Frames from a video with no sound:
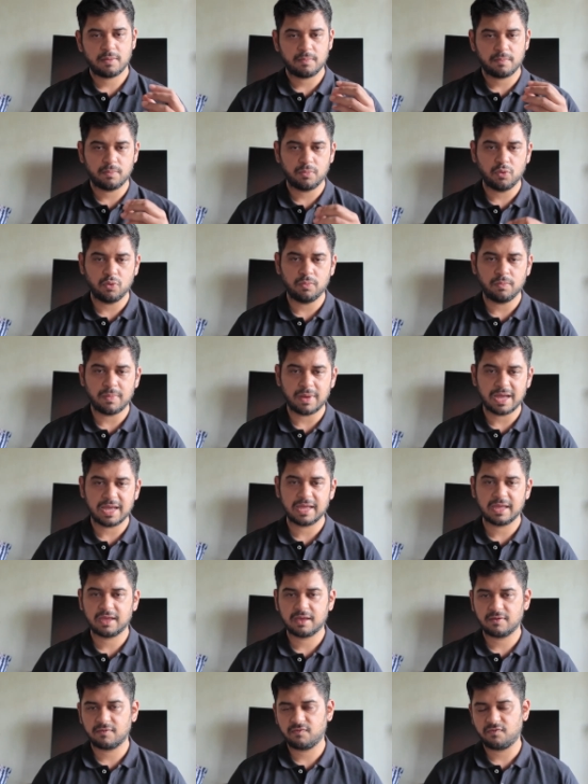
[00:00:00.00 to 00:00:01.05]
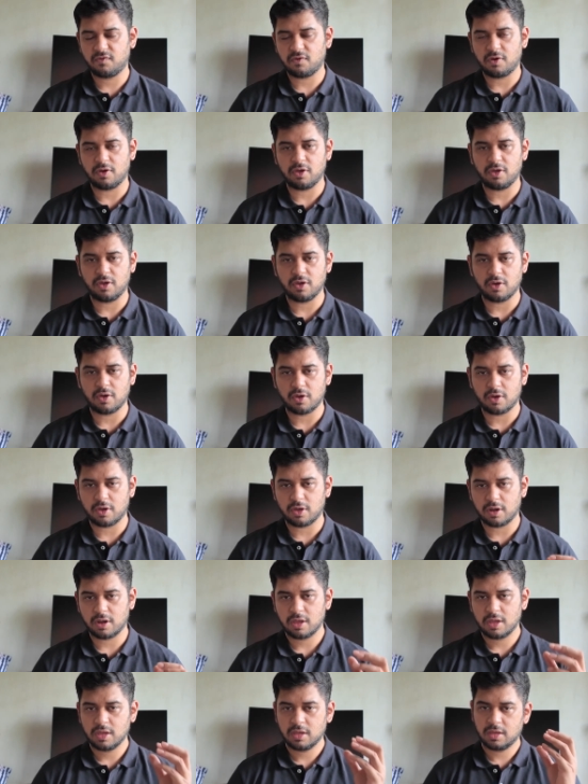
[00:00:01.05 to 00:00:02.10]
boom mic, for
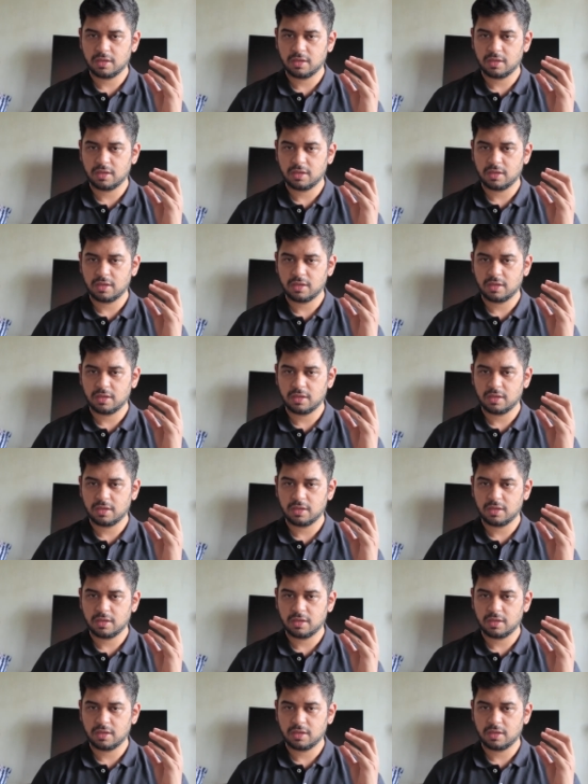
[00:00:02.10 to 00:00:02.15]
your